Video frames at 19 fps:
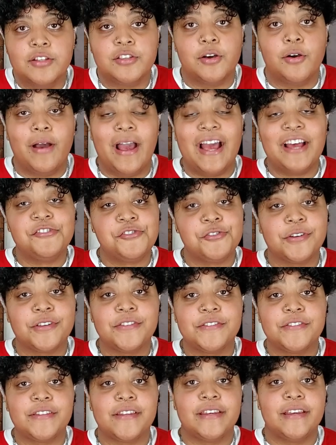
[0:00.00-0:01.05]
So as you
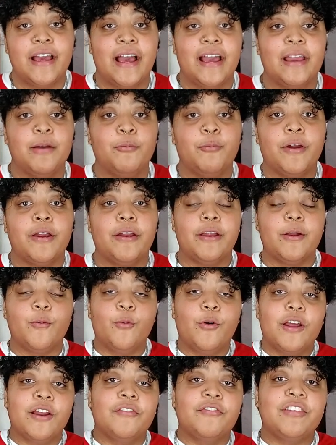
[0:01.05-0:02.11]
can see, I am wearing
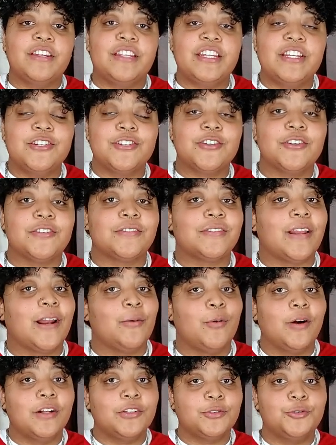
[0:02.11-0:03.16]
one of the t-shirts that I
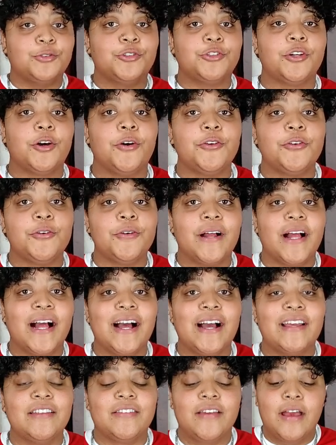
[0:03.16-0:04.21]
want to show you
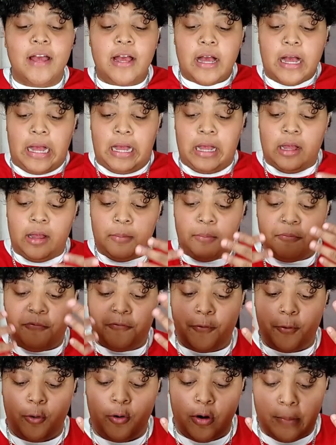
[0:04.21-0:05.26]
guys.
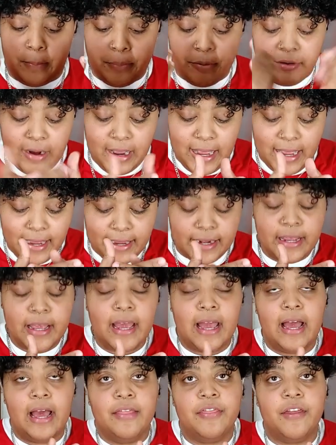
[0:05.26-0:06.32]
For Pride,
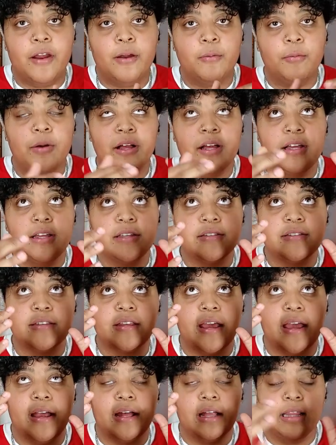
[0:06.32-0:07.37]
there was
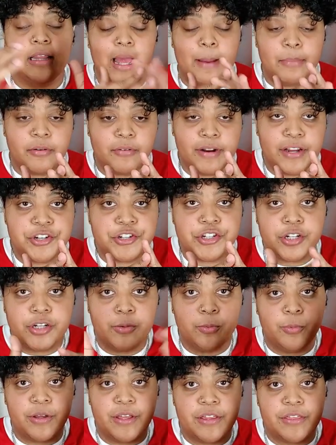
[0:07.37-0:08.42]
a
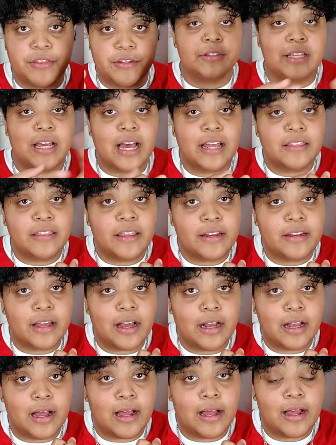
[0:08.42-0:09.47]
collaboration with
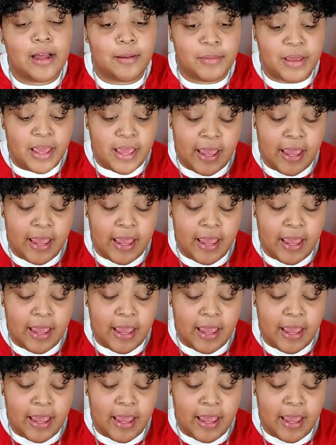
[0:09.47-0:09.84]
Toddland.com